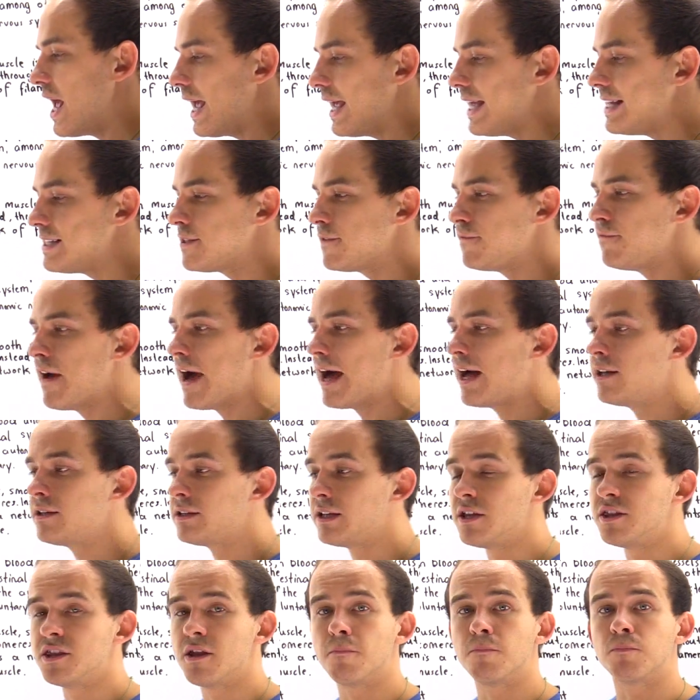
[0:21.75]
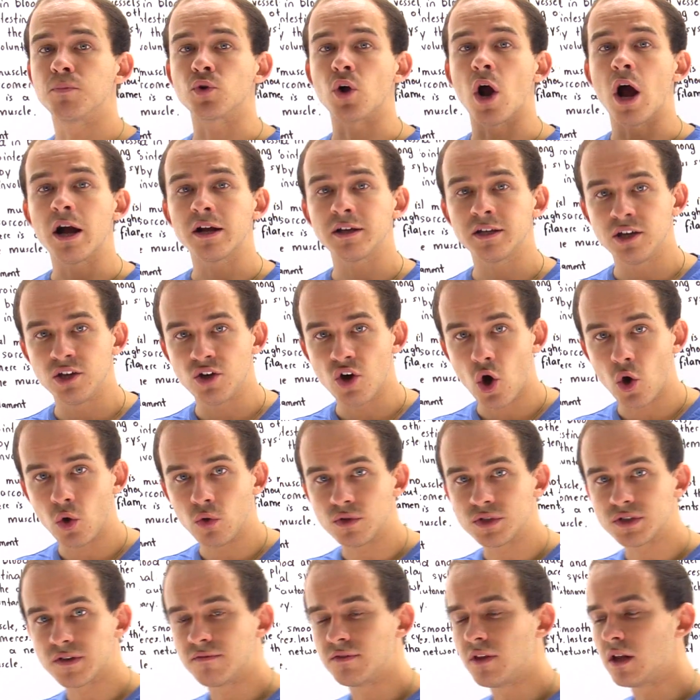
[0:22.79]
It's found in the
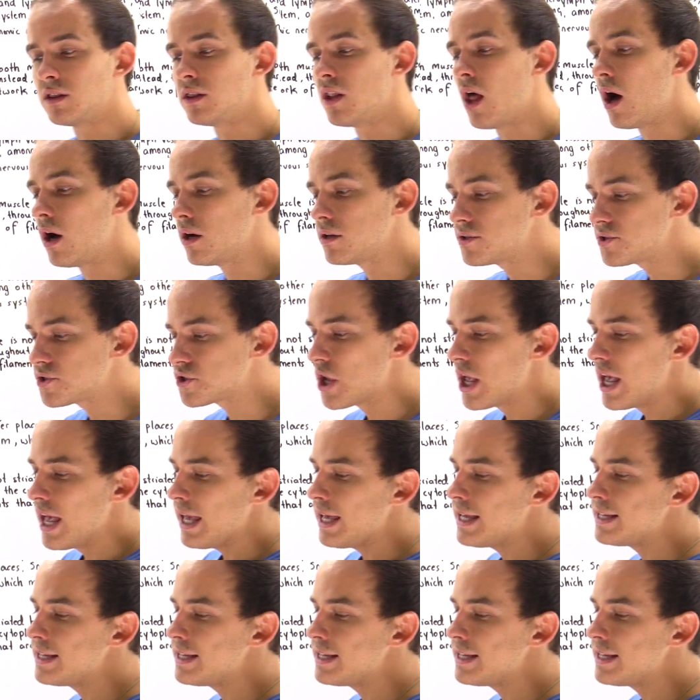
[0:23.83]
bronchioles of the lungs.